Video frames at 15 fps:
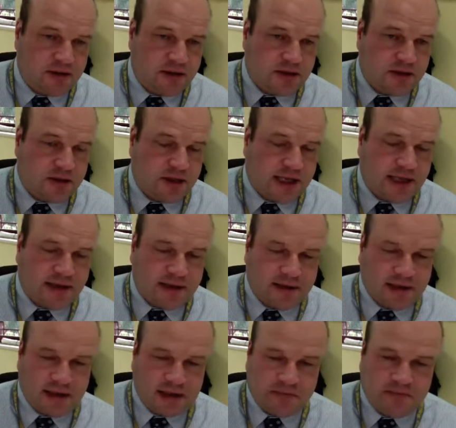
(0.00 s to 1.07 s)
So I
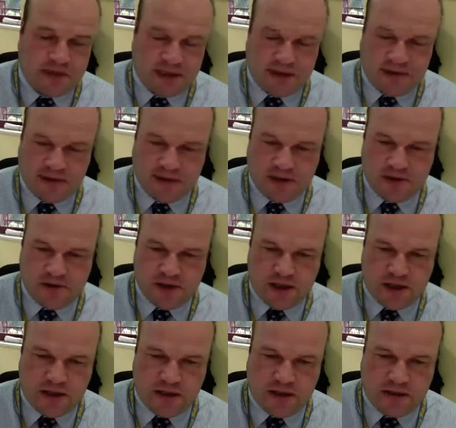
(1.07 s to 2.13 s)
think my
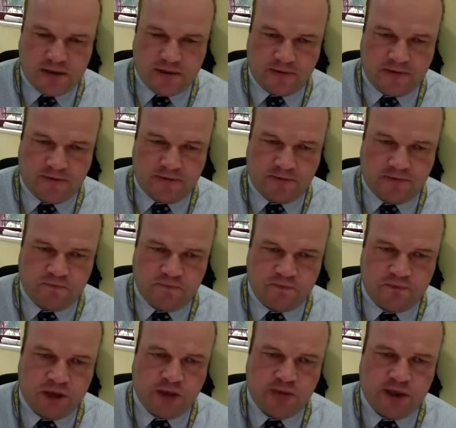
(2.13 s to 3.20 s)
theory of
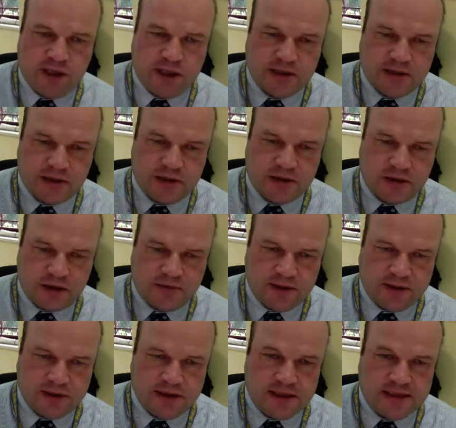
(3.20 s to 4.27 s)
probably it's not
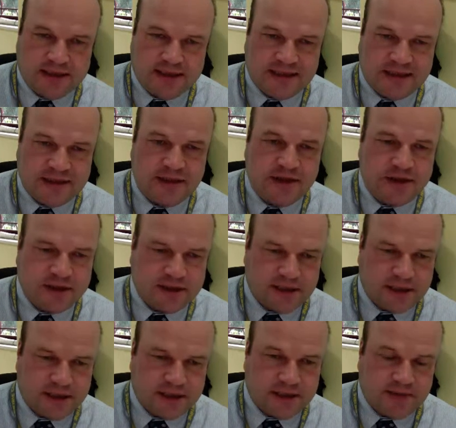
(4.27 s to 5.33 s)
carpets, it's interior
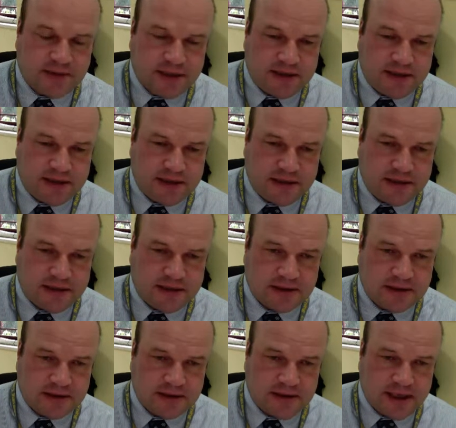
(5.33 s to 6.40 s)
design spaces
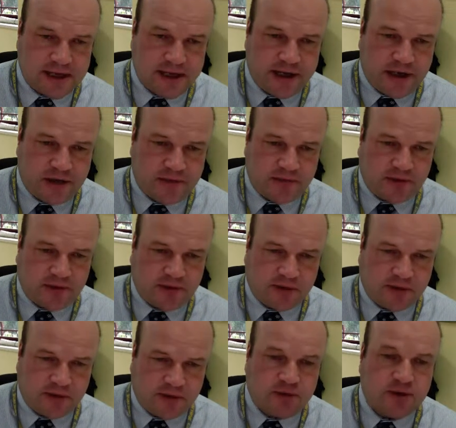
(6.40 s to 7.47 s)
inside
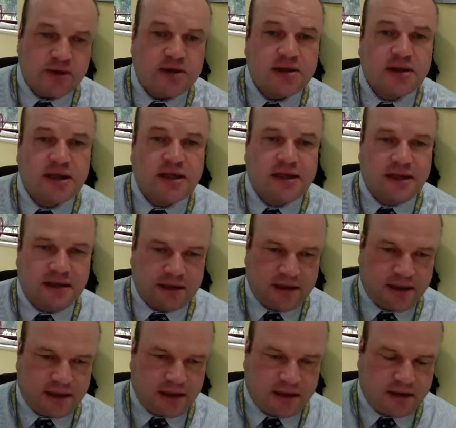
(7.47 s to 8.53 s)
airports
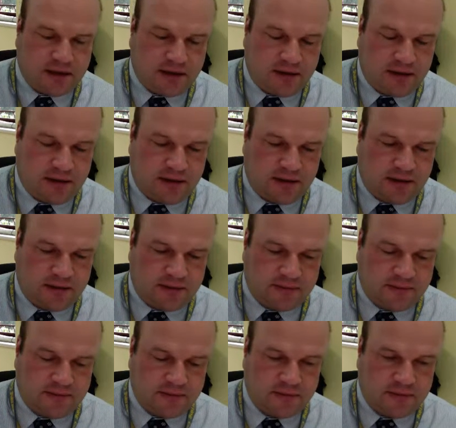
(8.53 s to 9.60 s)
indicating a
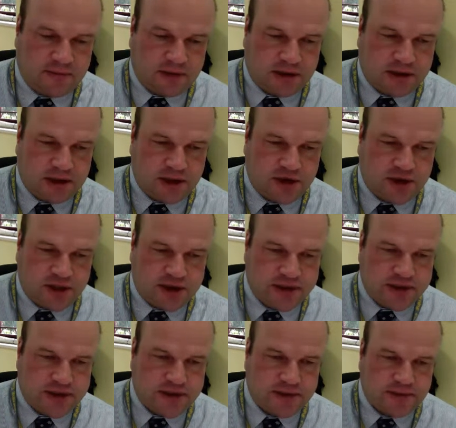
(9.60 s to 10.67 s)

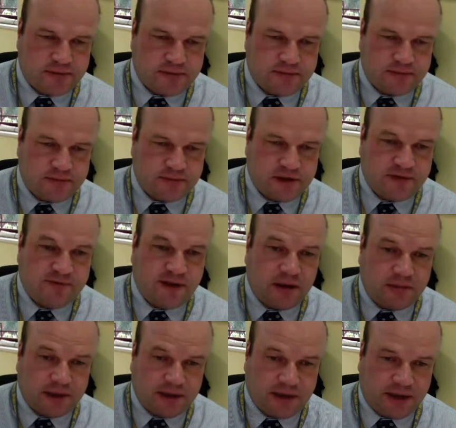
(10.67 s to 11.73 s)
country's
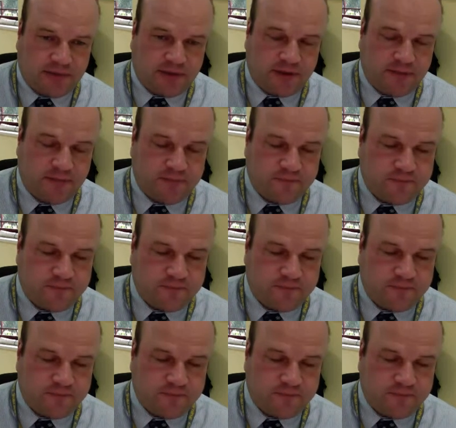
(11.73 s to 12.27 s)
development level.